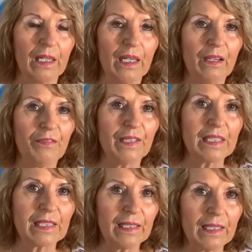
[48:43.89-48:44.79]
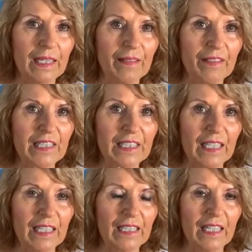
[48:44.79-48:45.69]
in every city, every
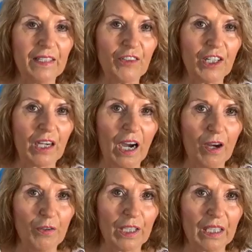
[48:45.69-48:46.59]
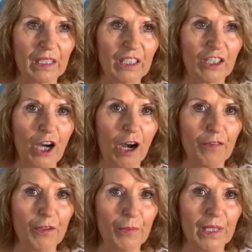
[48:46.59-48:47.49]
state, every county,
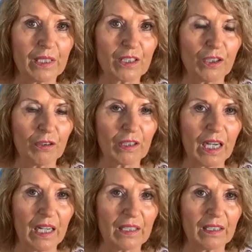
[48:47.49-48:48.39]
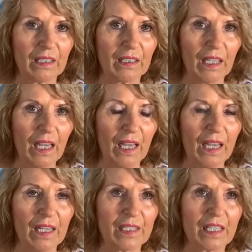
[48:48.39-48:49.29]
governments, Lord God,
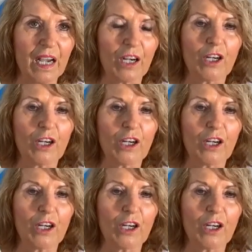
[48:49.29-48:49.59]
yes,